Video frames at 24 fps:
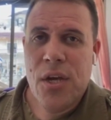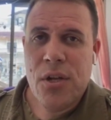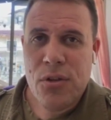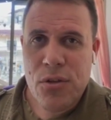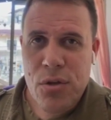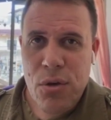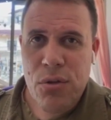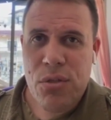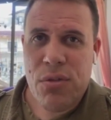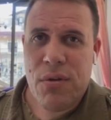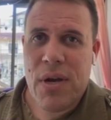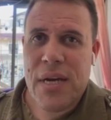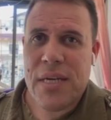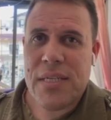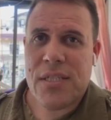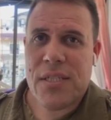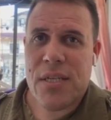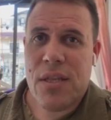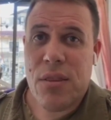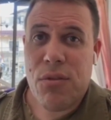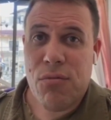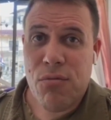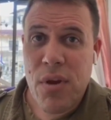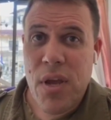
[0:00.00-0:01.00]

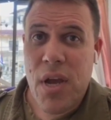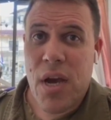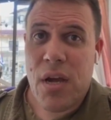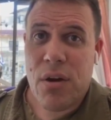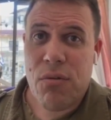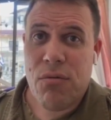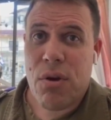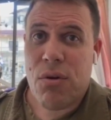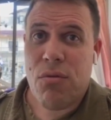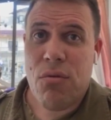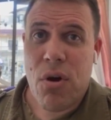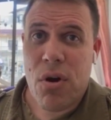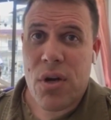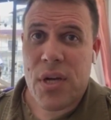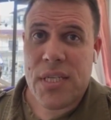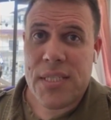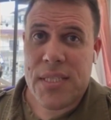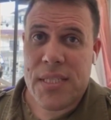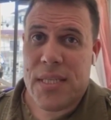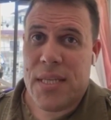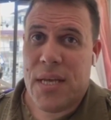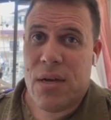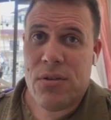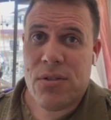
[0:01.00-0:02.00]
2,300 rockets
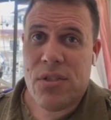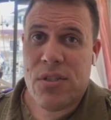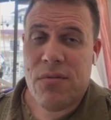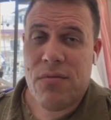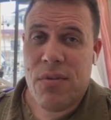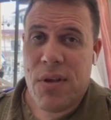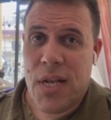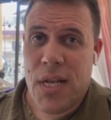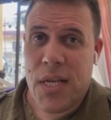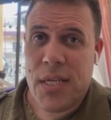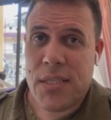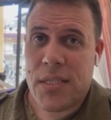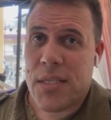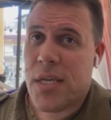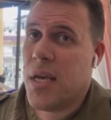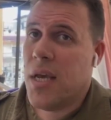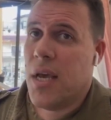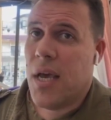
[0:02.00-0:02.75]
at our civilians,